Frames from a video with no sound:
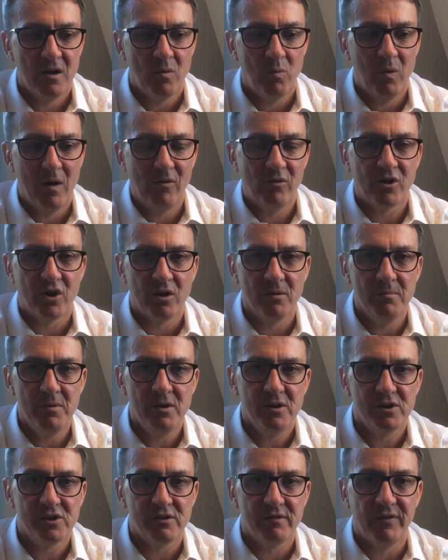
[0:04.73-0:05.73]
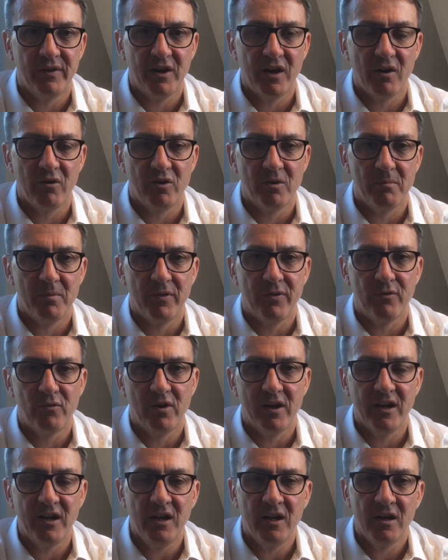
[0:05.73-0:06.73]
Welcome to video number
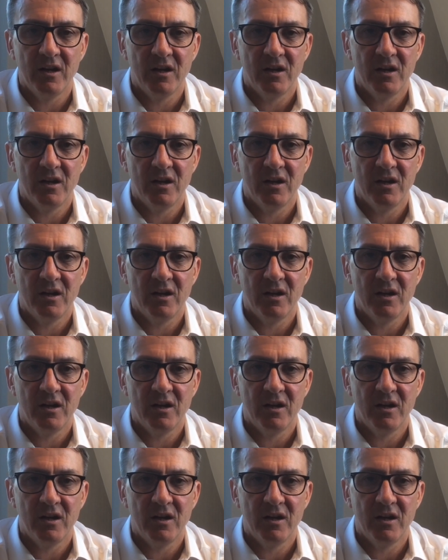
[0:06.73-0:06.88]
3,